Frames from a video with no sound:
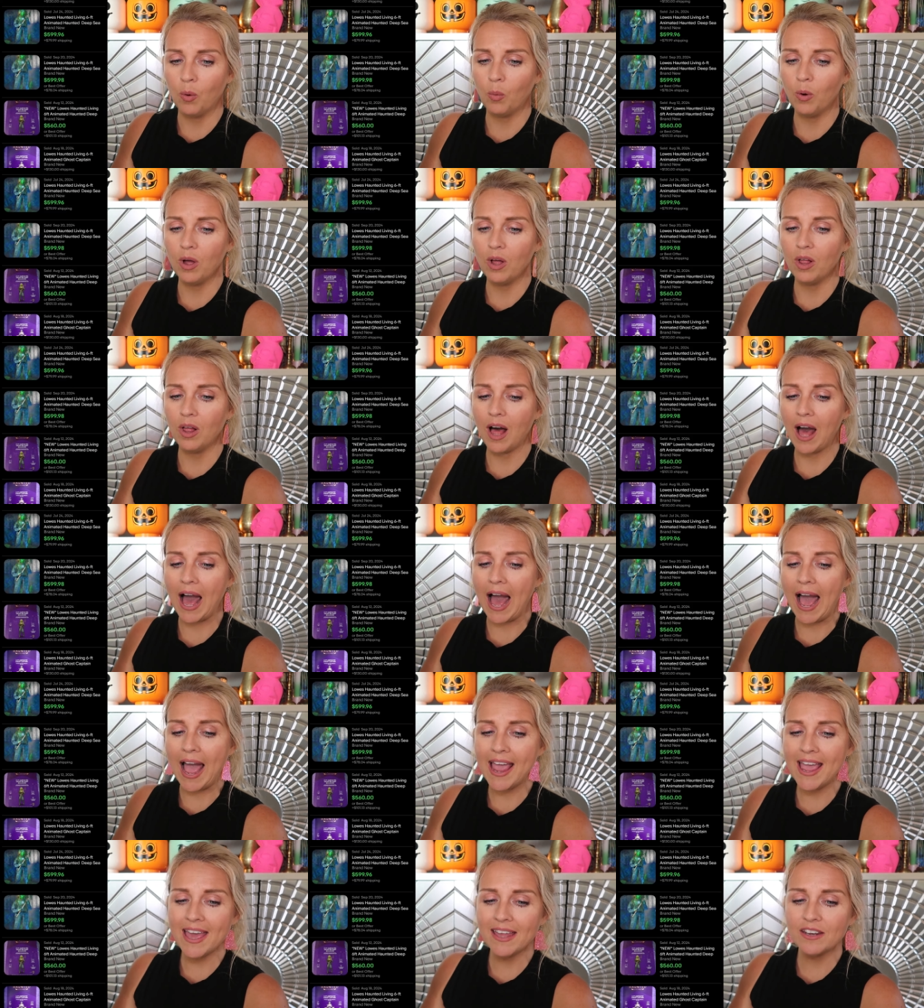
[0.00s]
Well,
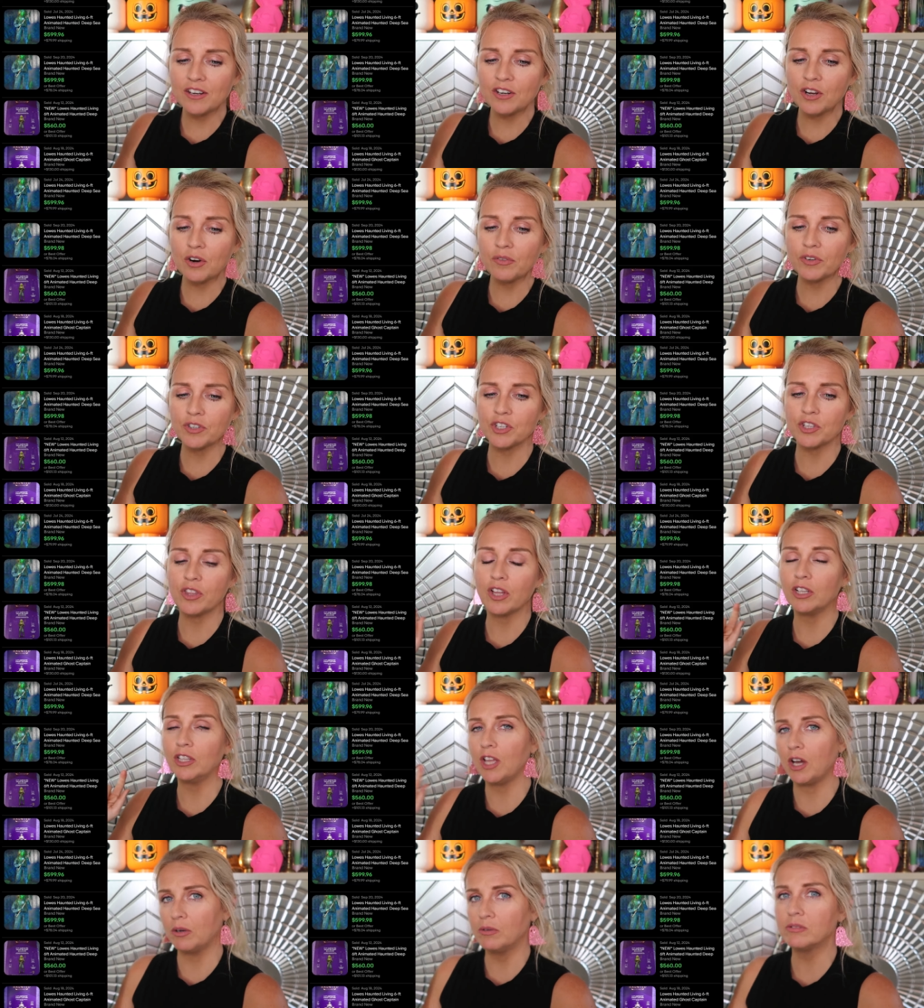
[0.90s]
I headed over to the
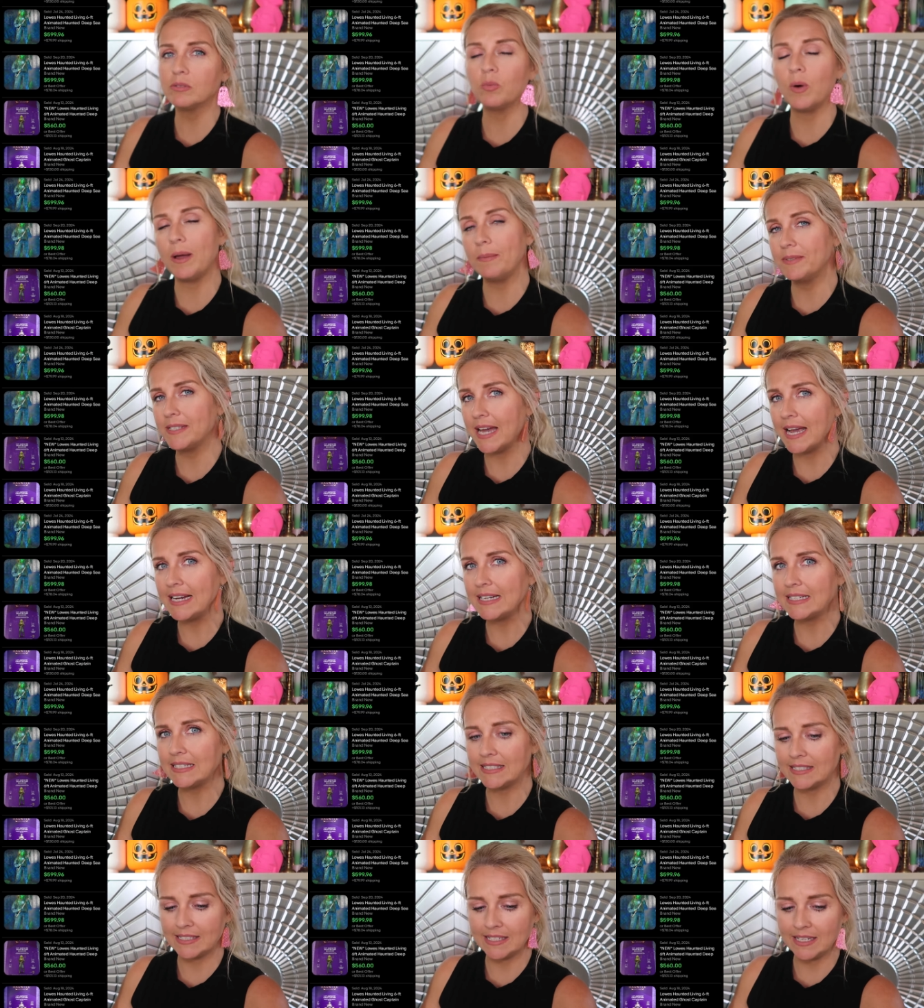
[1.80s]
Lowe's website
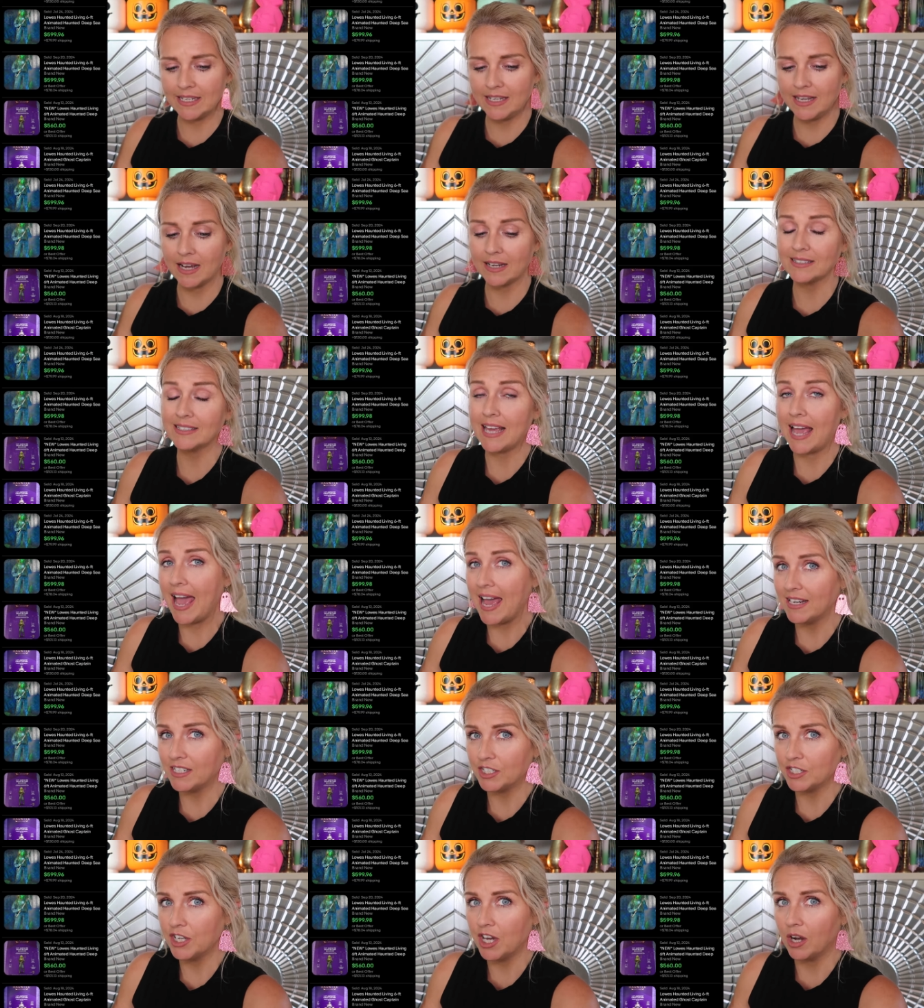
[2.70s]
to see, because I
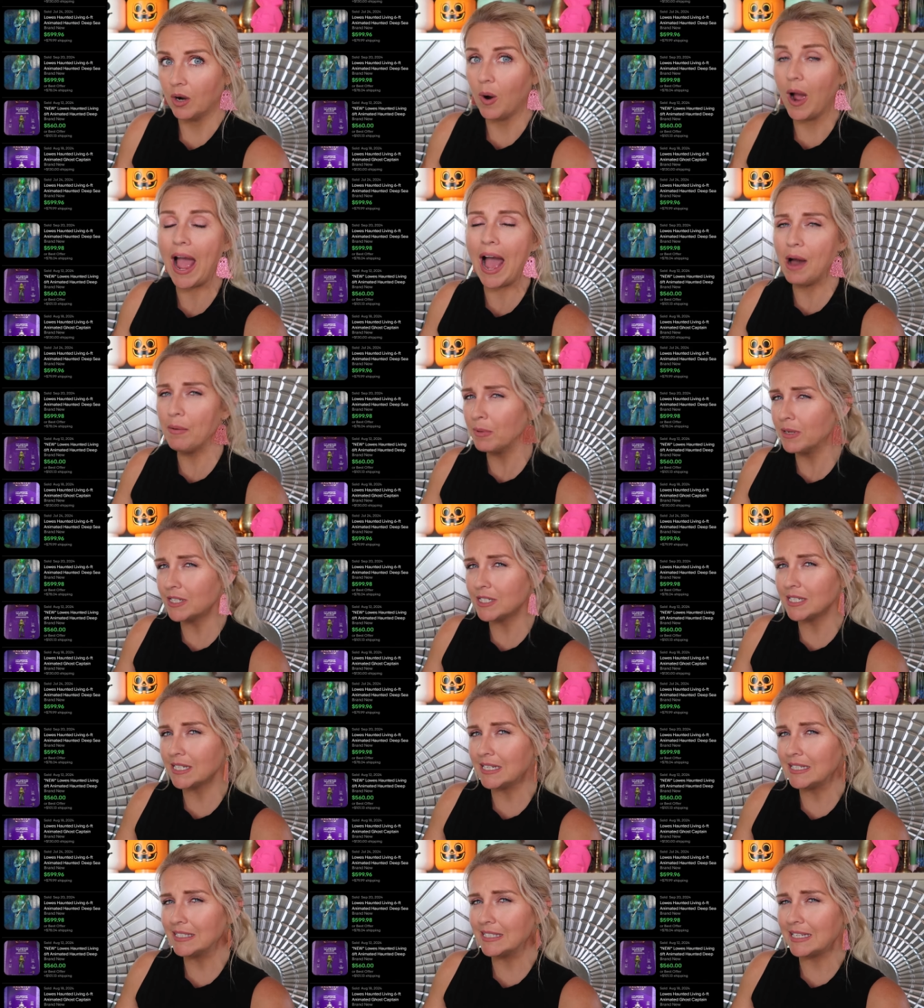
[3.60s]
had to know how
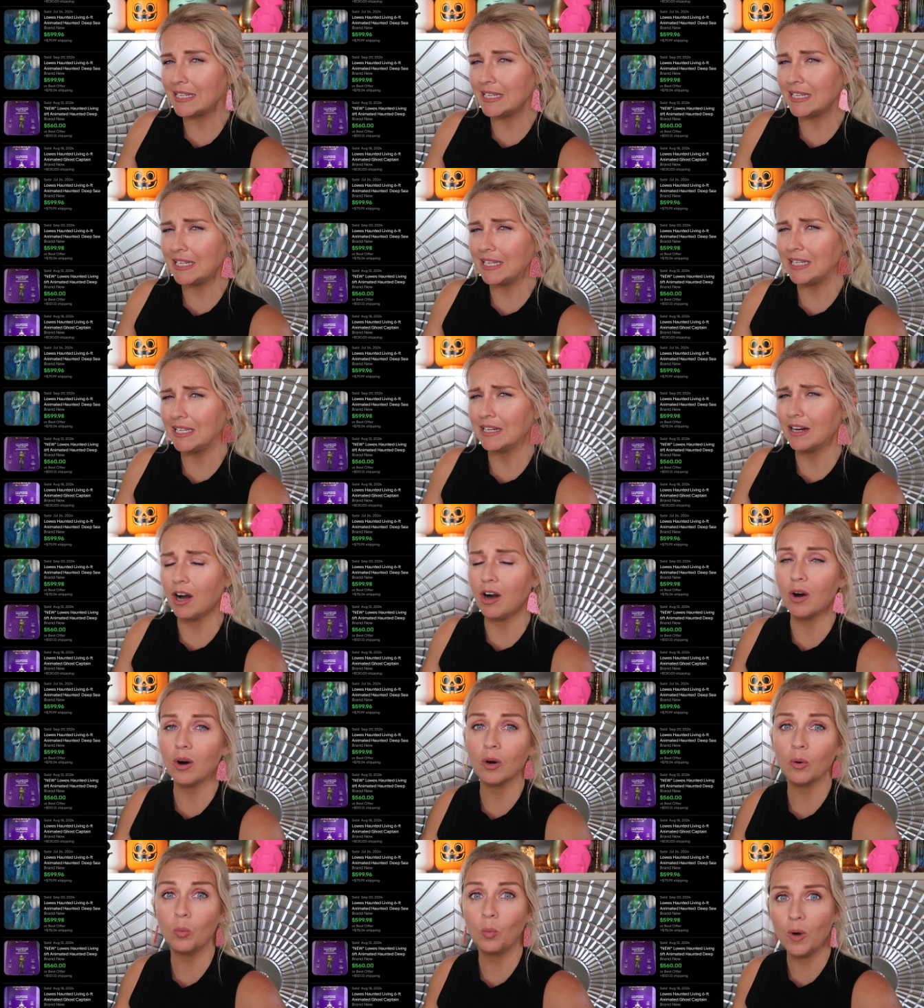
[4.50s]
much is he
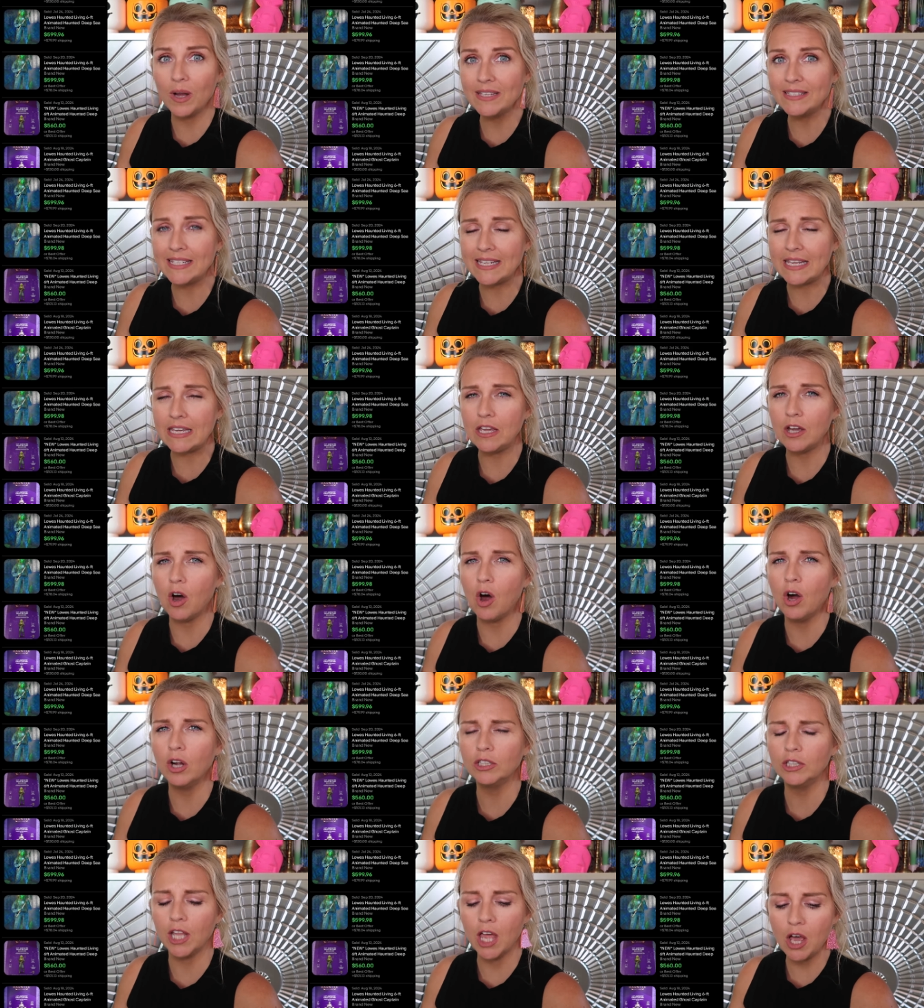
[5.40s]
or was he
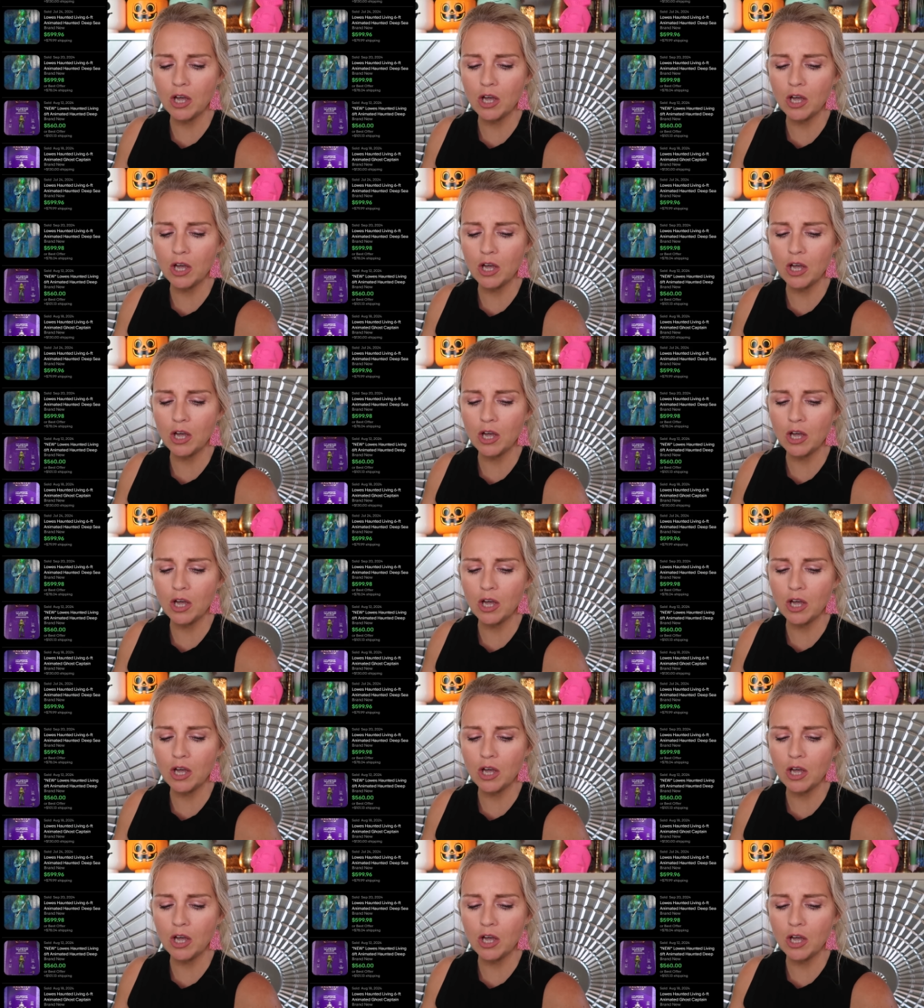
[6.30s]
on